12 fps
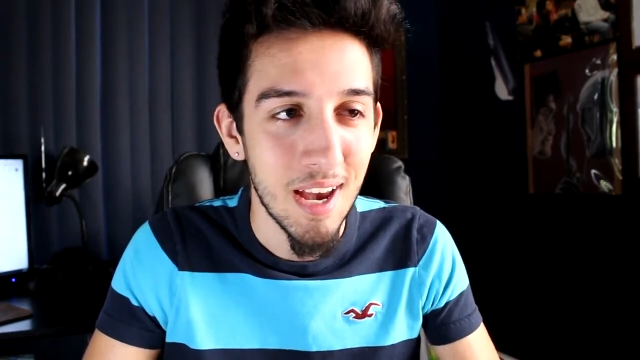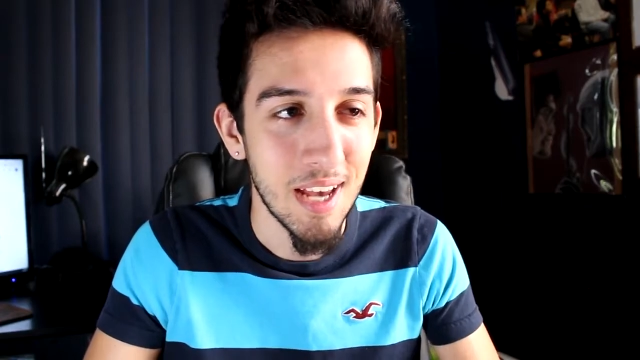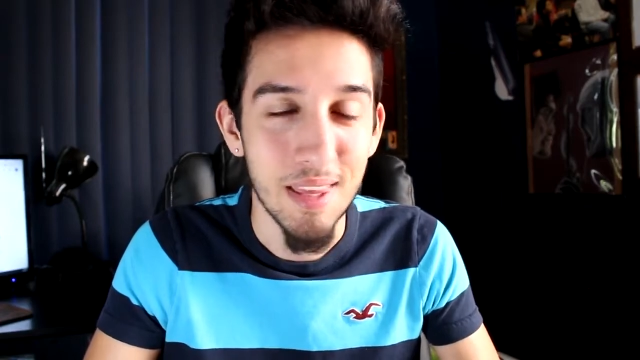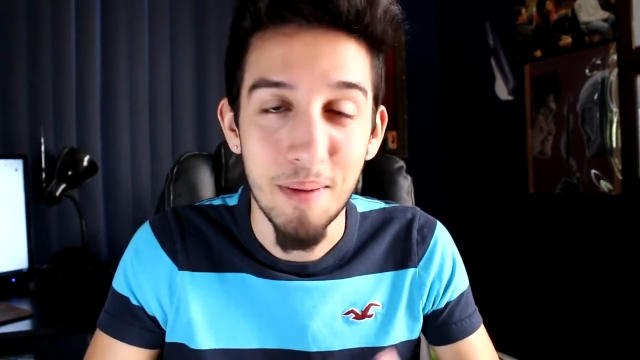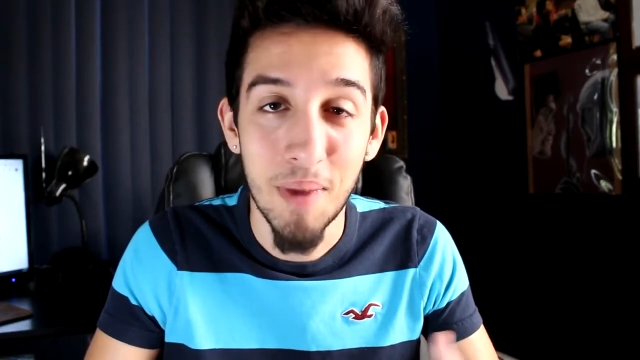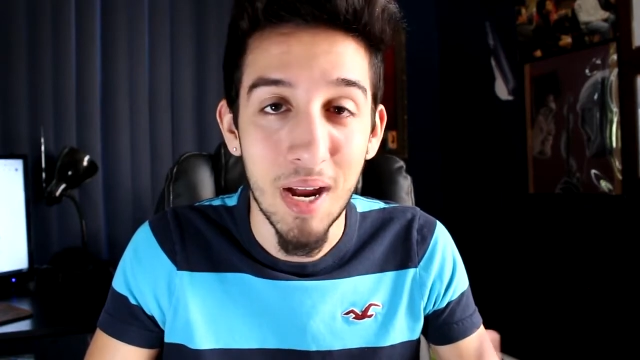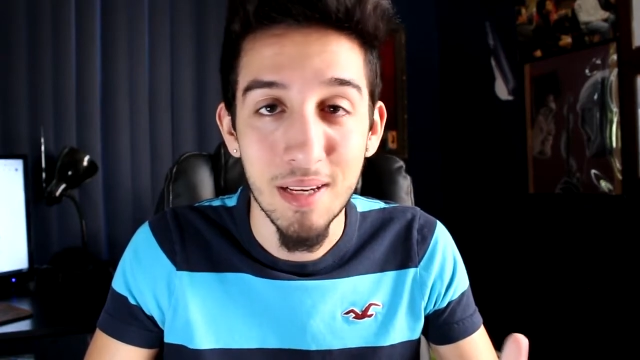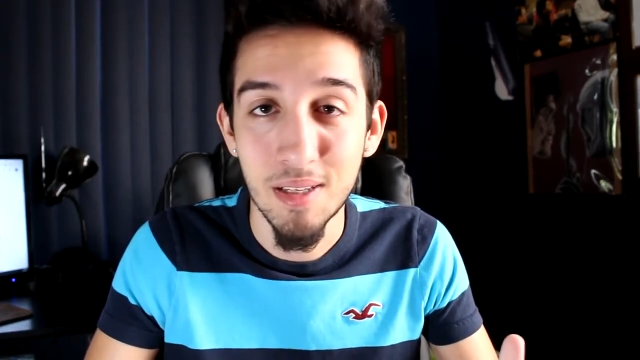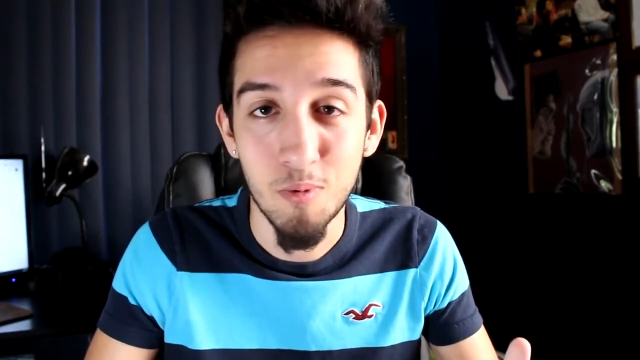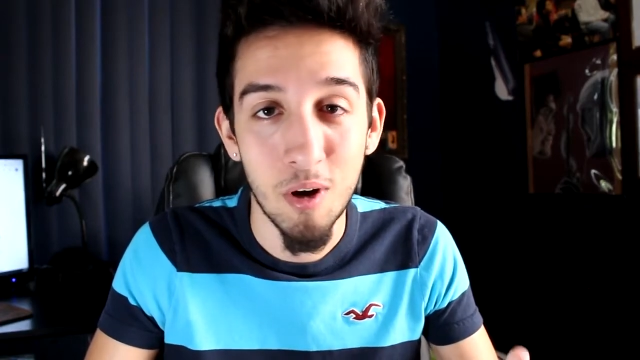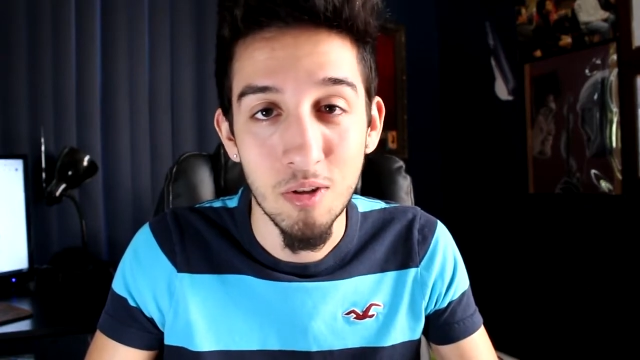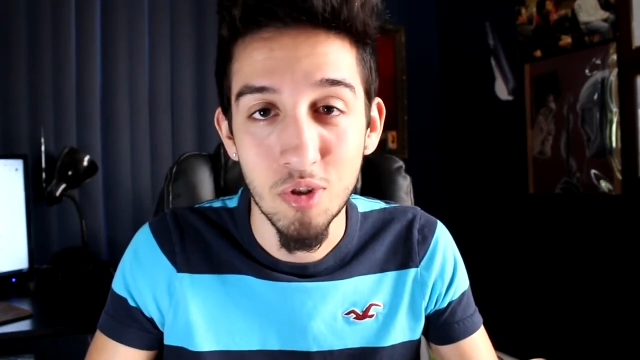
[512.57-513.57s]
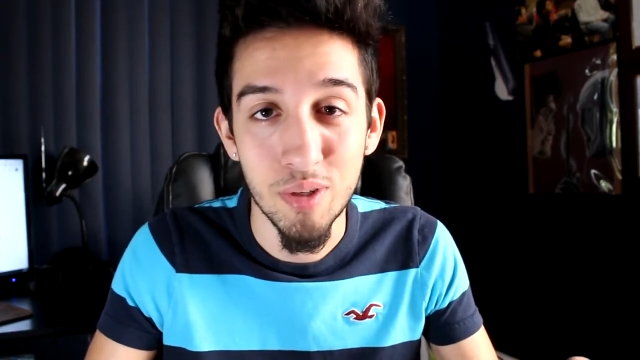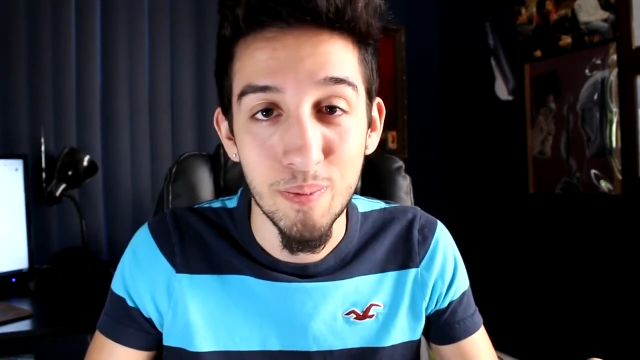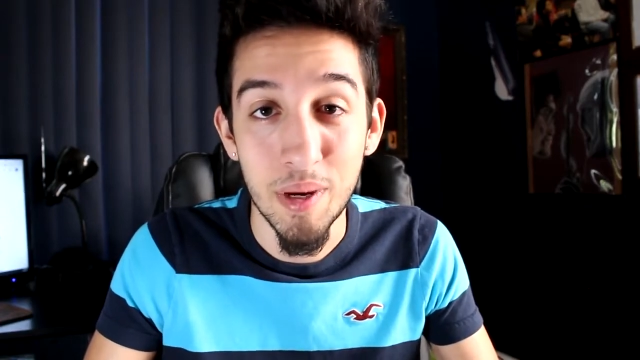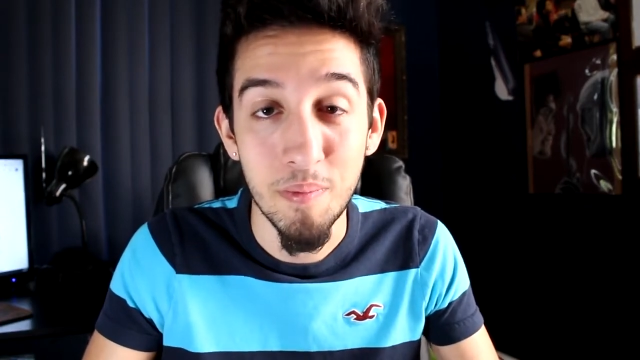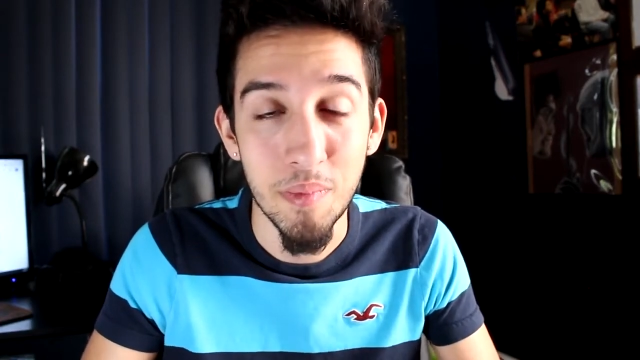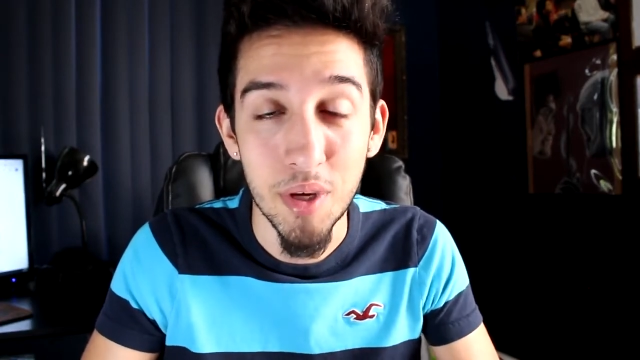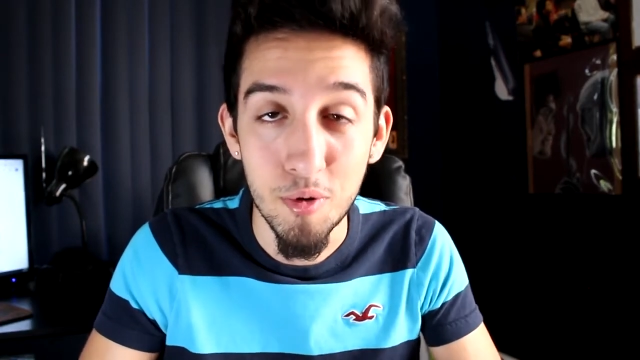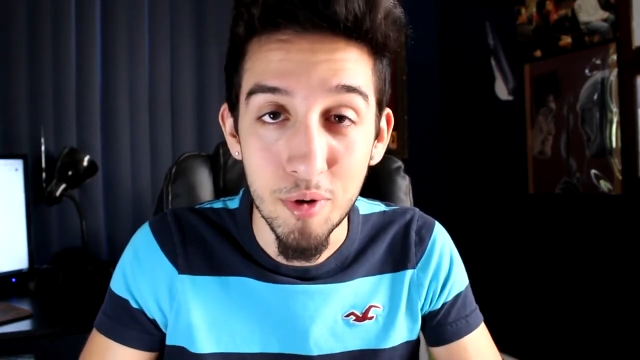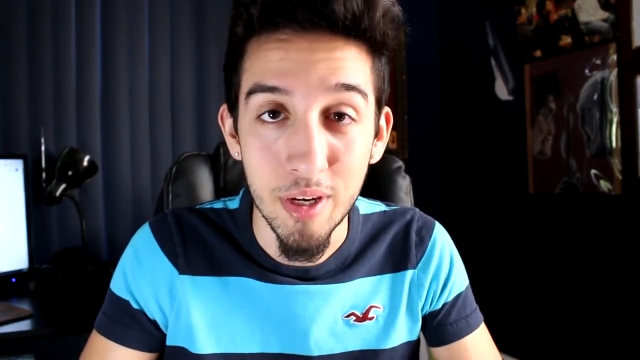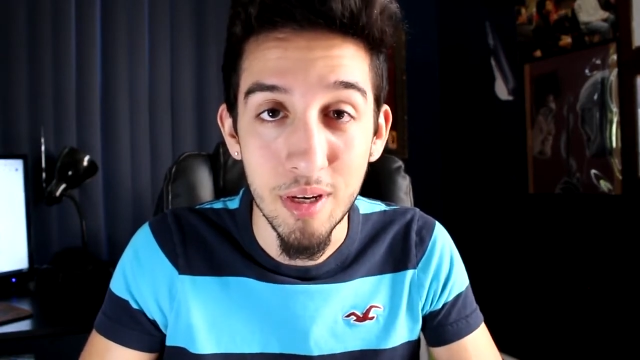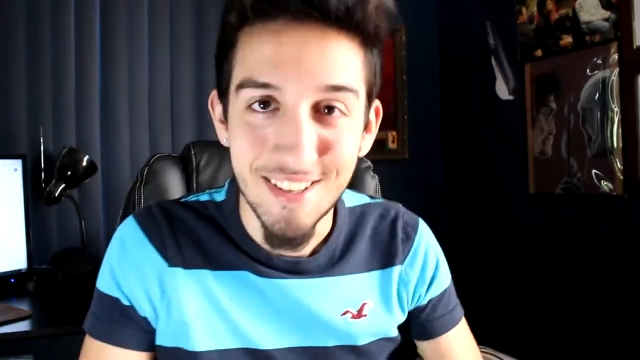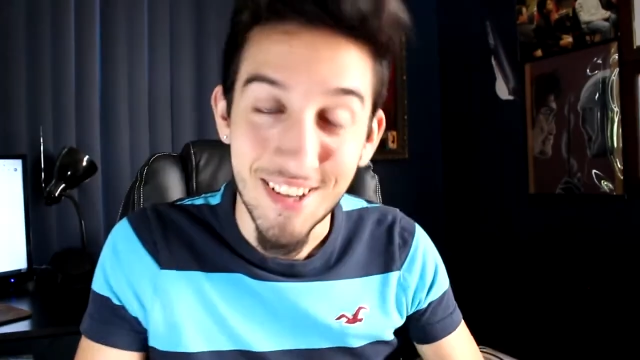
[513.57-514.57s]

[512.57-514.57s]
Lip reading: and they might as well just be muted.